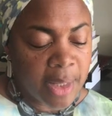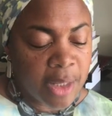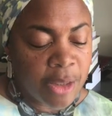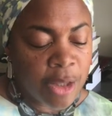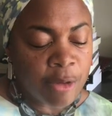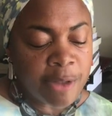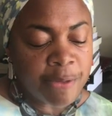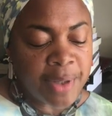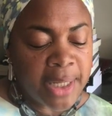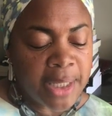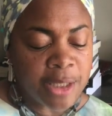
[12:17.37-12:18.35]
Those
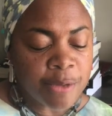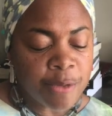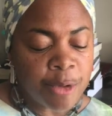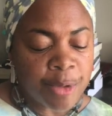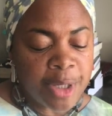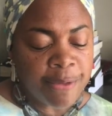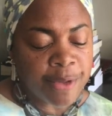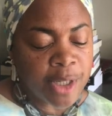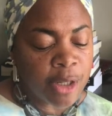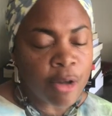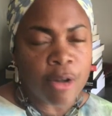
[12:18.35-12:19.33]
feelings of grief
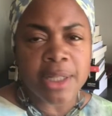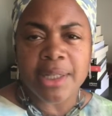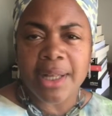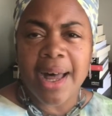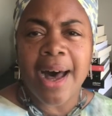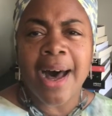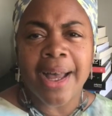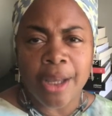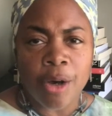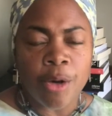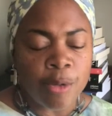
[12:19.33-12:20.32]
and loss I
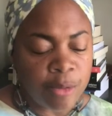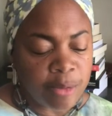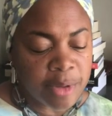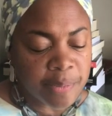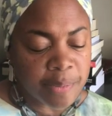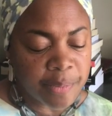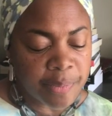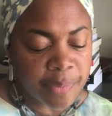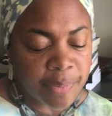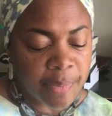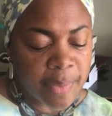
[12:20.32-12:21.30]
own.
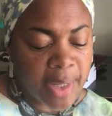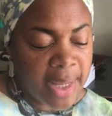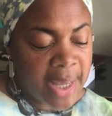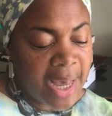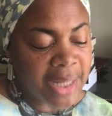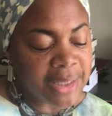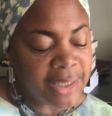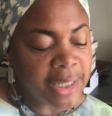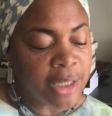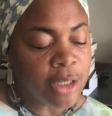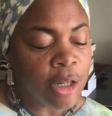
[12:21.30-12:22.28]
I
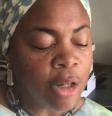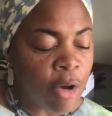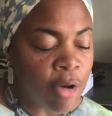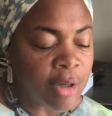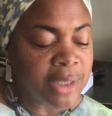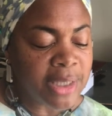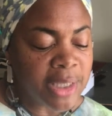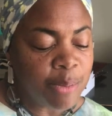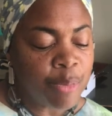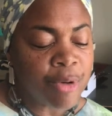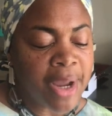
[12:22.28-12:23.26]
take a long, deep
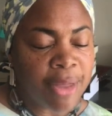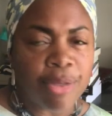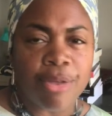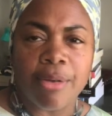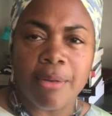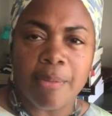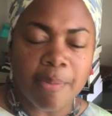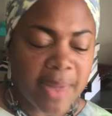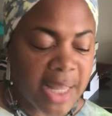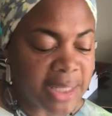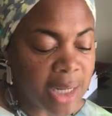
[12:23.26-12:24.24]
breath.
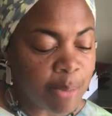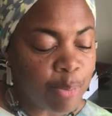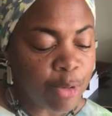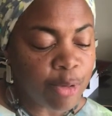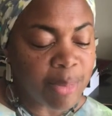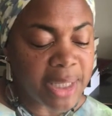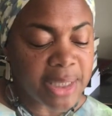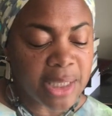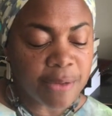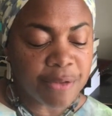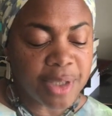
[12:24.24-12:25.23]
As I pull
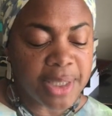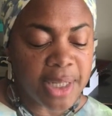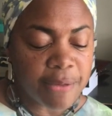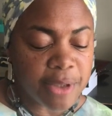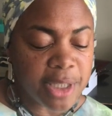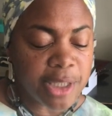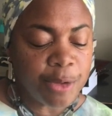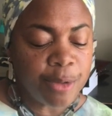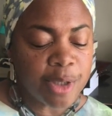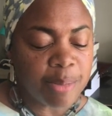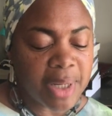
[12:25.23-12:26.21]
myself together,
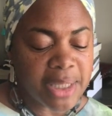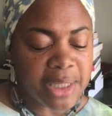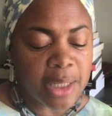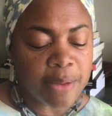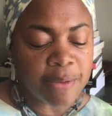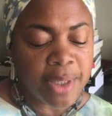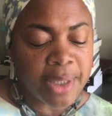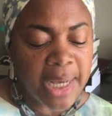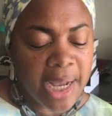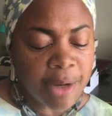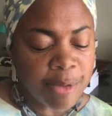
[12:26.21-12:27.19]
soothing myself,
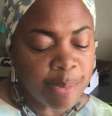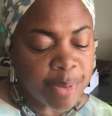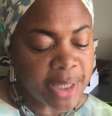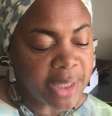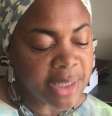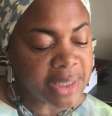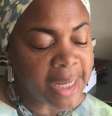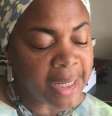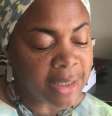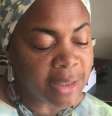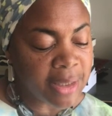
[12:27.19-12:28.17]
I repeat
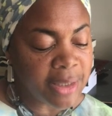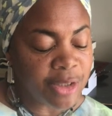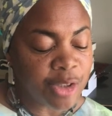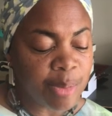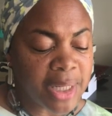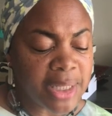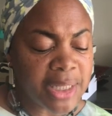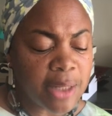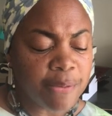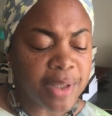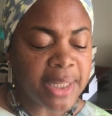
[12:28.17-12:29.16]
silently to
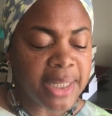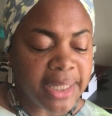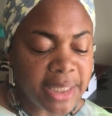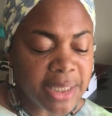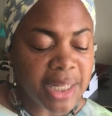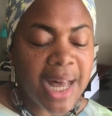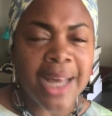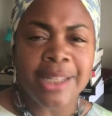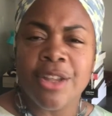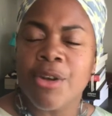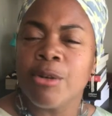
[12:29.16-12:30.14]
myself, at least I
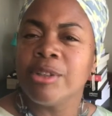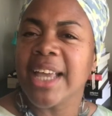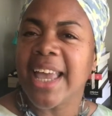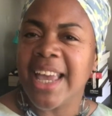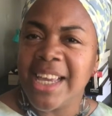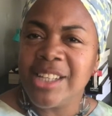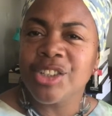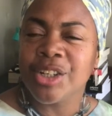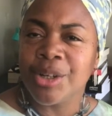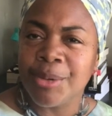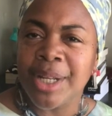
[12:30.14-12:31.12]
don't hate
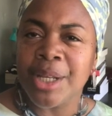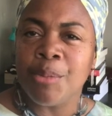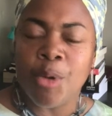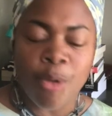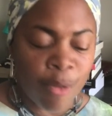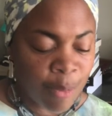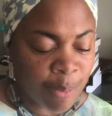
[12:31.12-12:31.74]
her anymore.